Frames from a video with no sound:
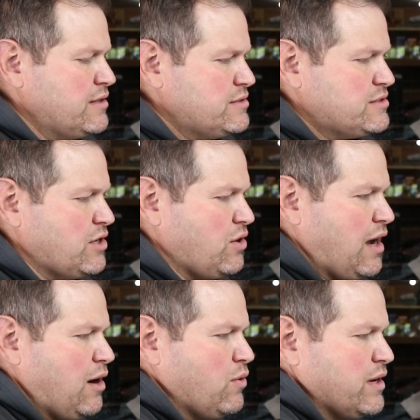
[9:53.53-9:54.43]
So
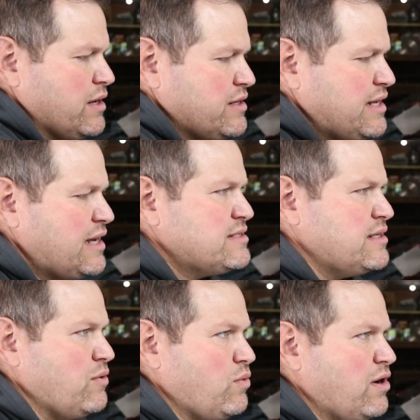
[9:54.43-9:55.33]
how are we going to test
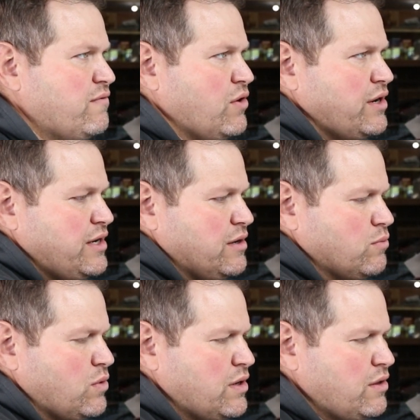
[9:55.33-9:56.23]
it? Well, I've already
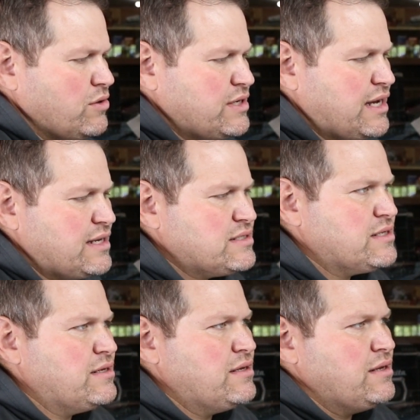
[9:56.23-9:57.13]
done one other test,